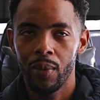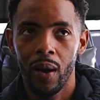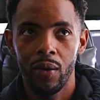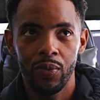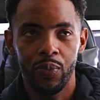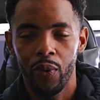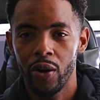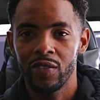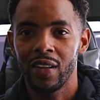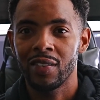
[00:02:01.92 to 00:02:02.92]
about
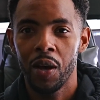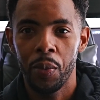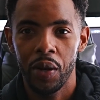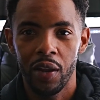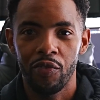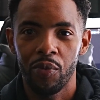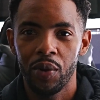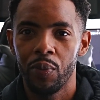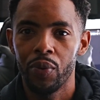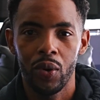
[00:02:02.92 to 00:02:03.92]
parts that's coming in for
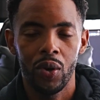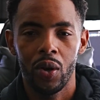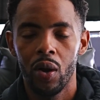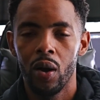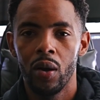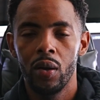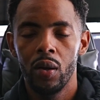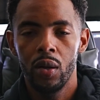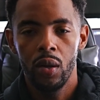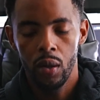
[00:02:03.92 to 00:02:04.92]
me to put on the car.
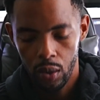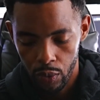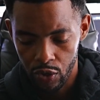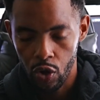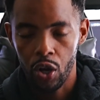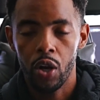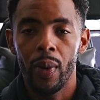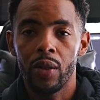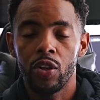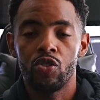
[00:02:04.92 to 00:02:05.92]
We're talking
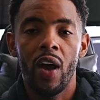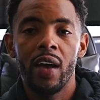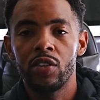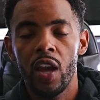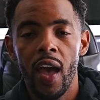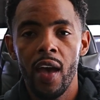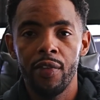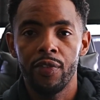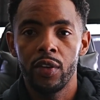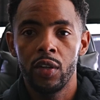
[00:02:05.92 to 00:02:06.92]
about the drive
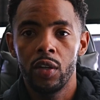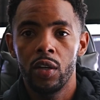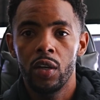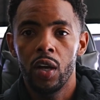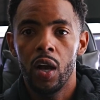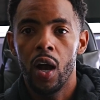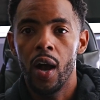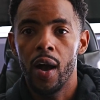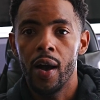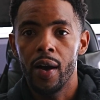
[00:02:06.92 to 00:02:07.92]
shaft.
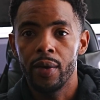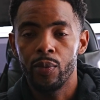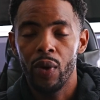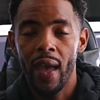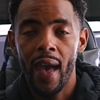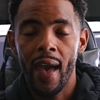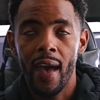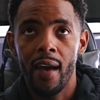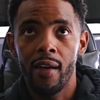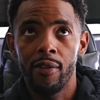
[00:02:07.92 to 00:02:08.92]
We
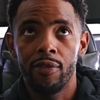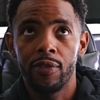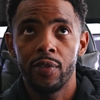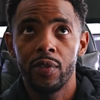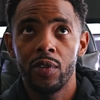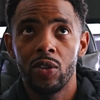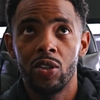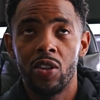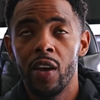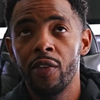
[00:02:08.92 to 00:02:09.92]
have the
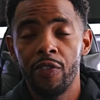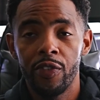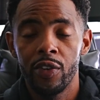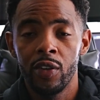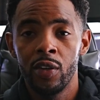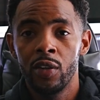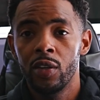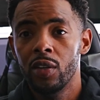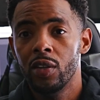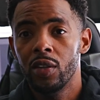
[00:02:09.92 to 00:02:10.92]
diff,
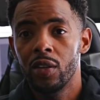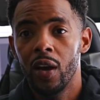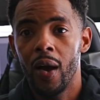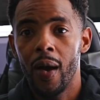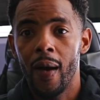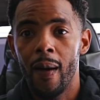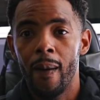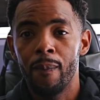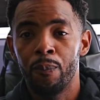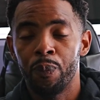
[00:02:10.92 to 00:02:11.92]

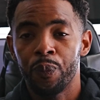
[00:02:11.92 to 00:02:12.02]
the